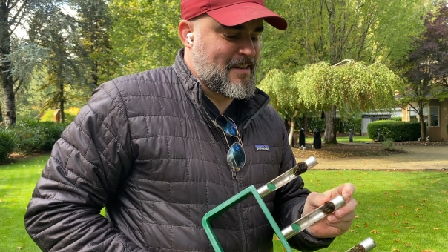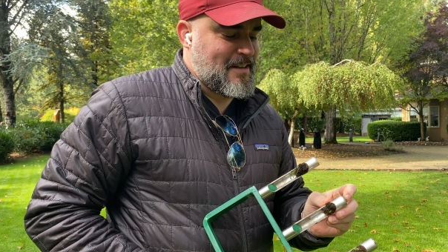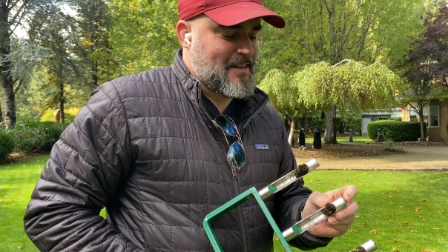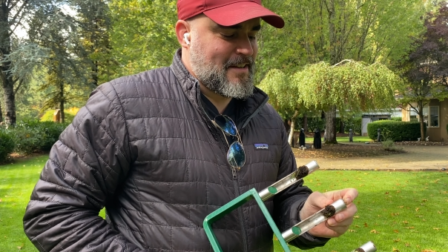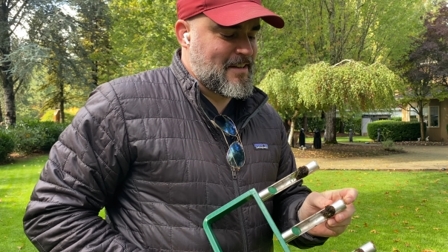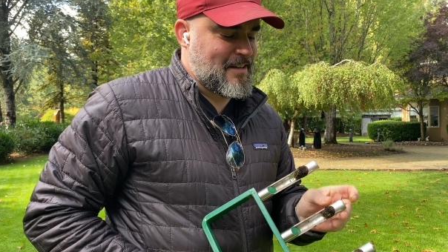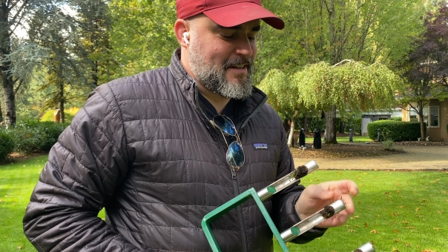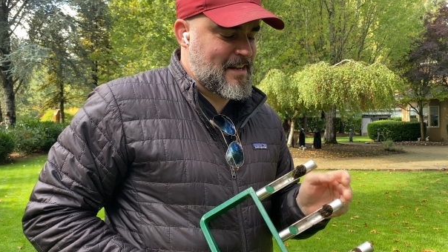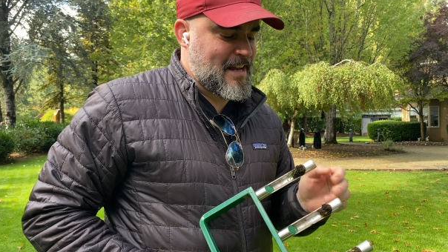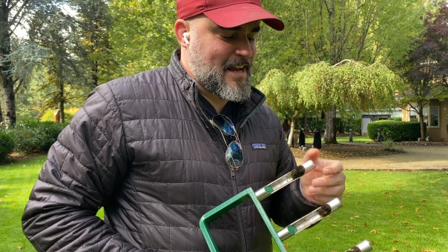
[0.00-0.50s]

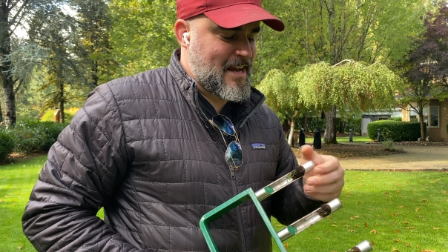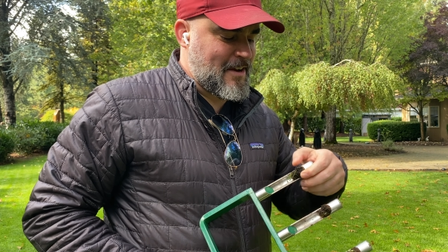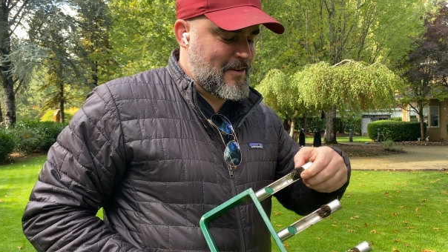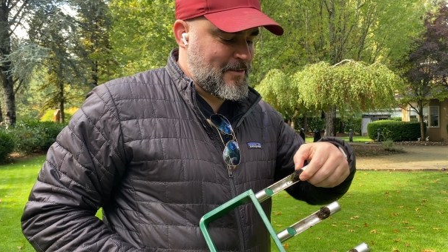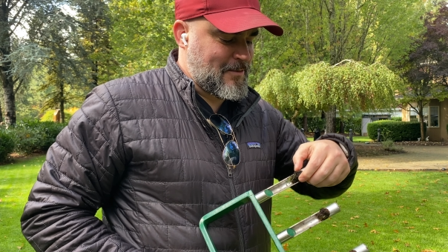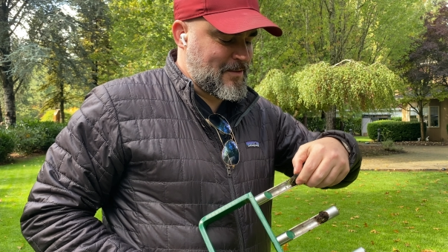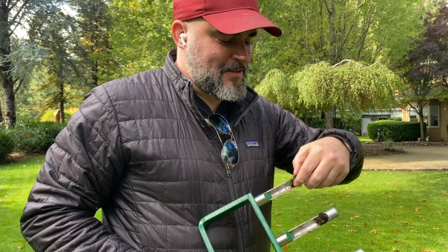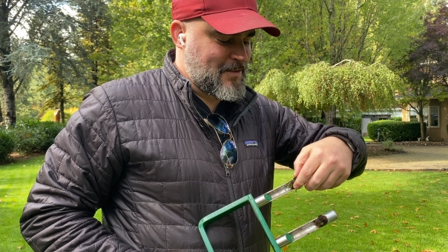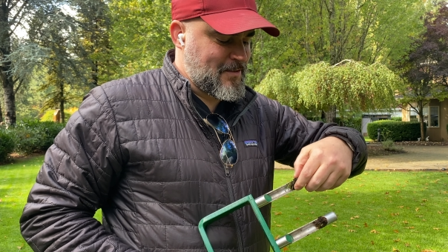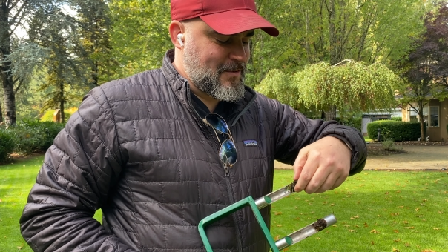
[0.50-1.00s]
on
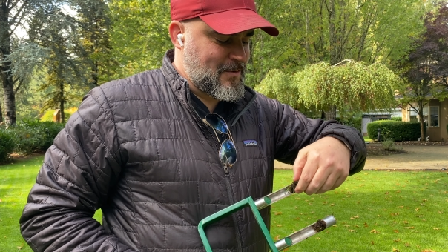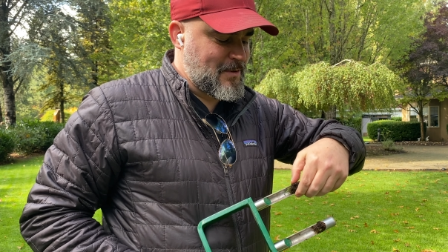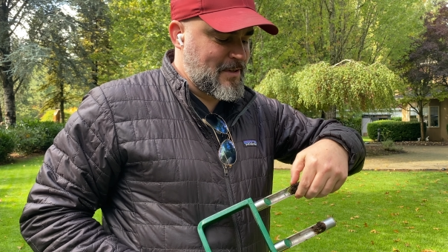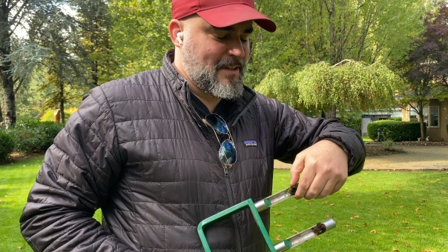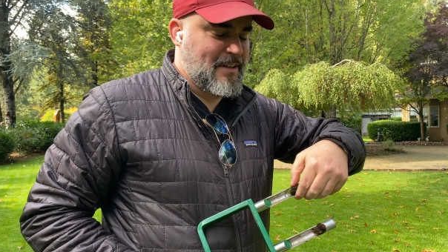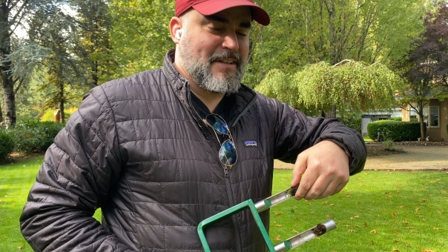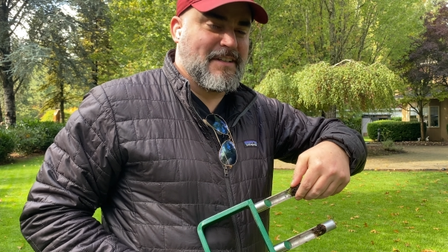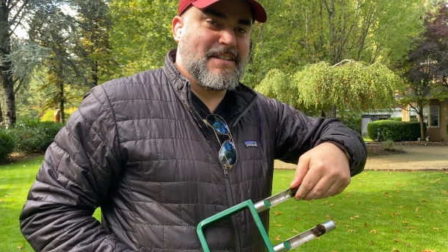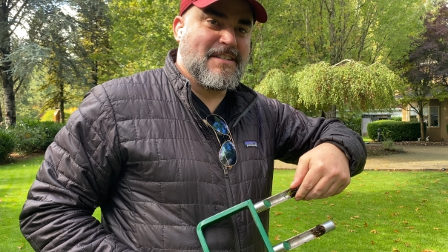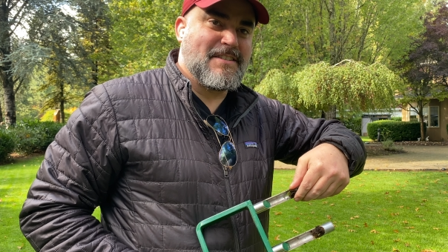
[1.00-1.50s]
how the
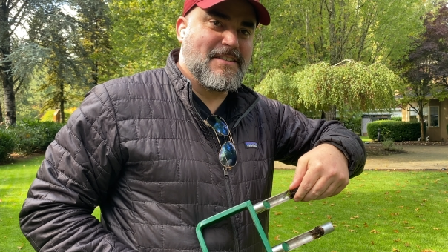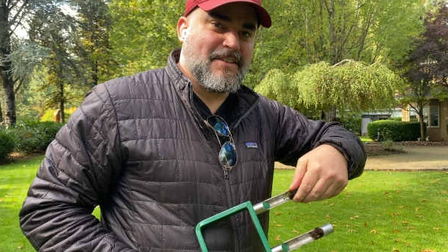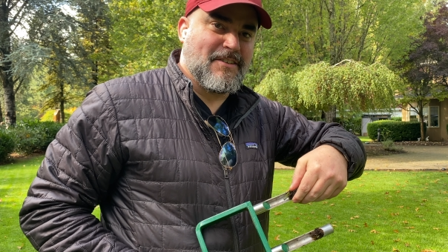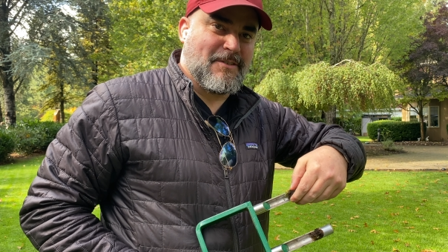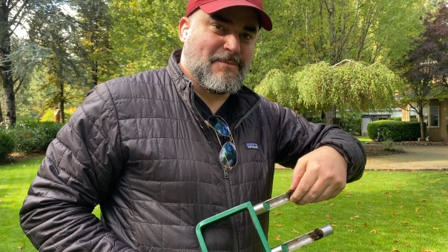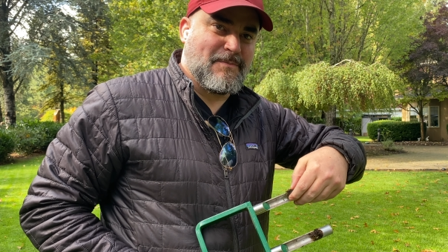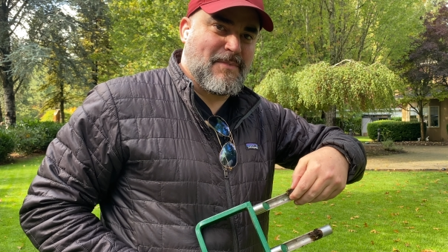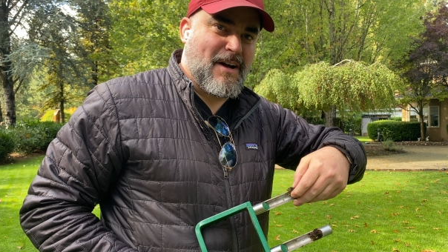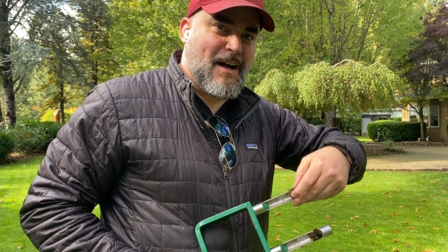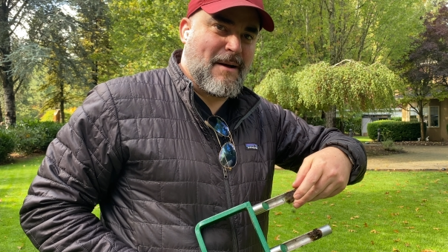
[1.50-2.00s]
soil is,
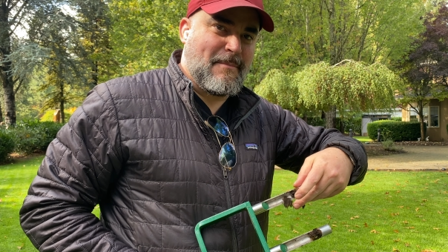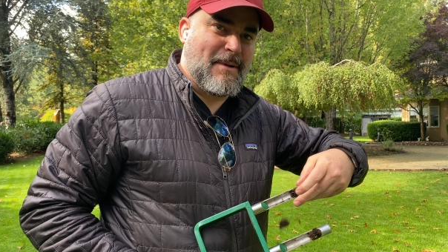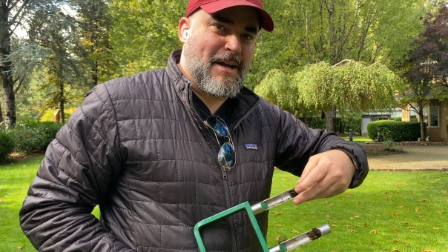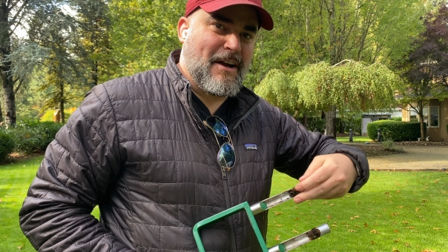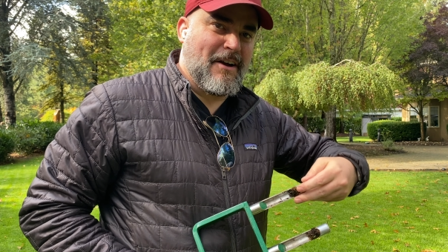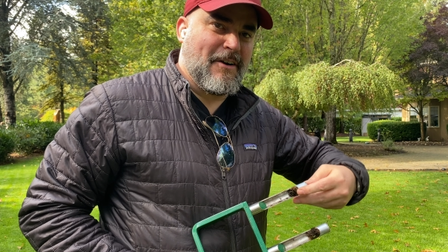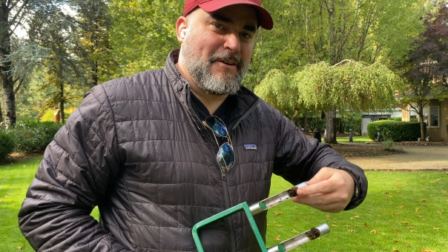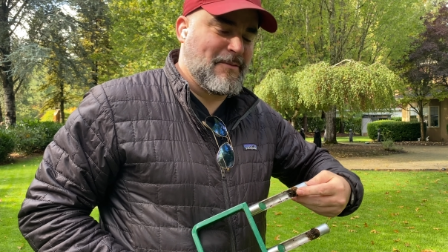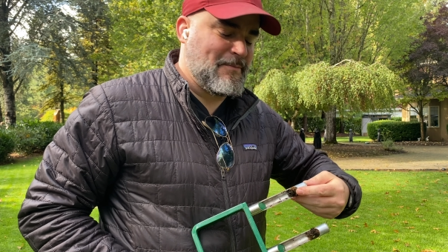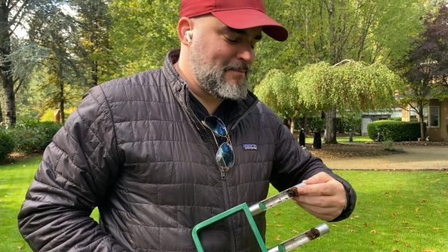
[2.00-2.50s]
it'll pop
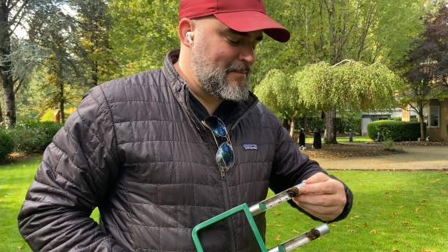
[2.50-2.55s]
out.